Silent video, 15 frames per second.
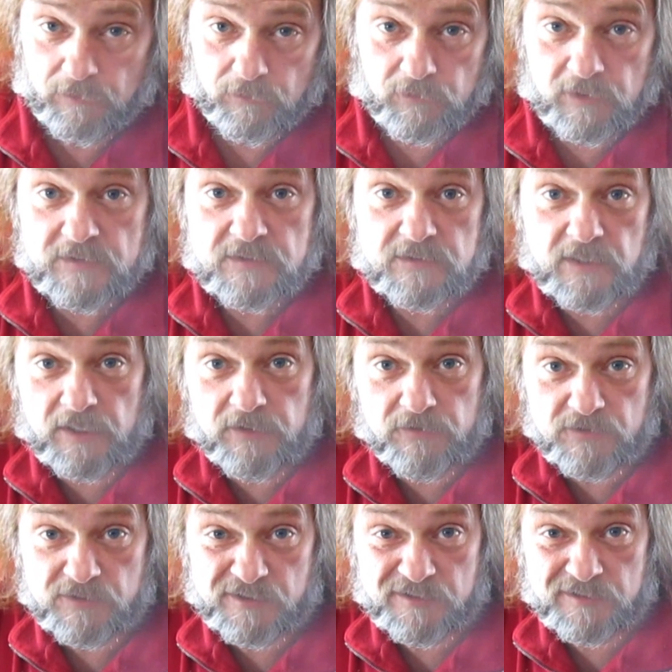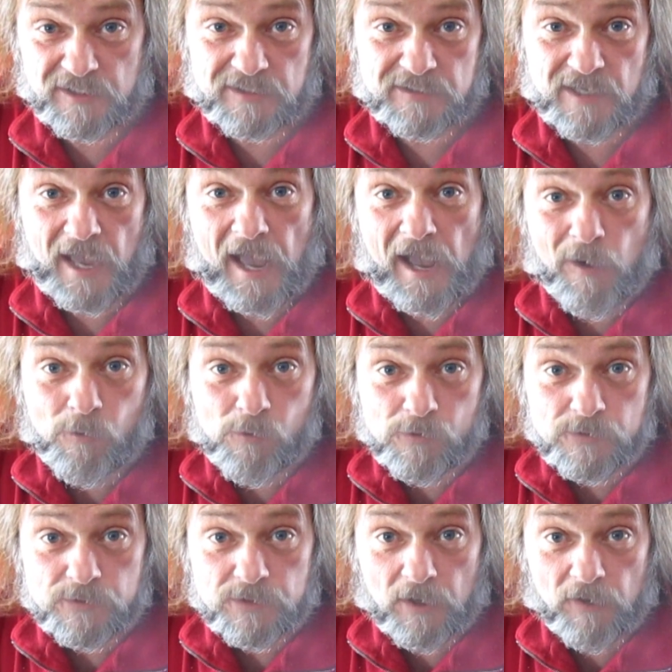let's say there's 6
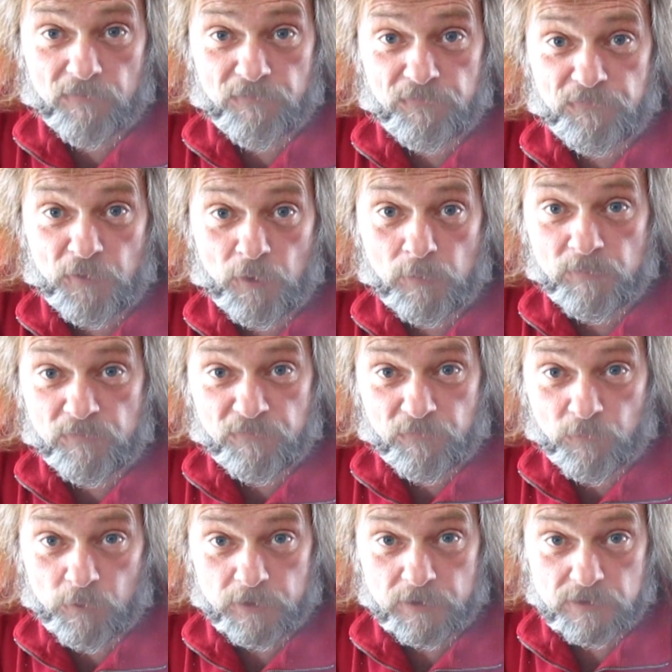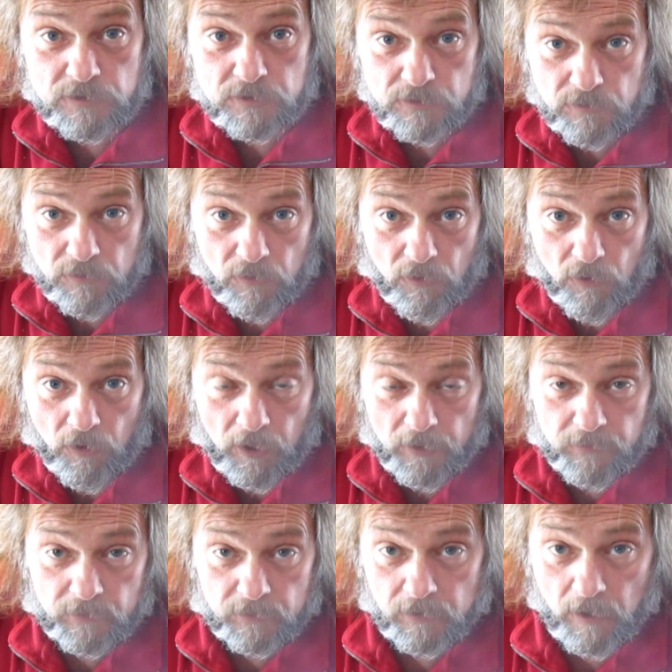hours of film footage
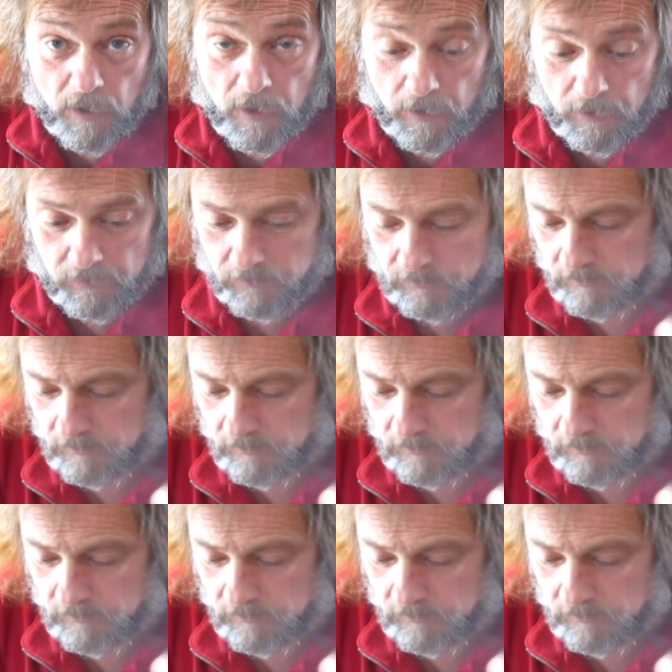on the card.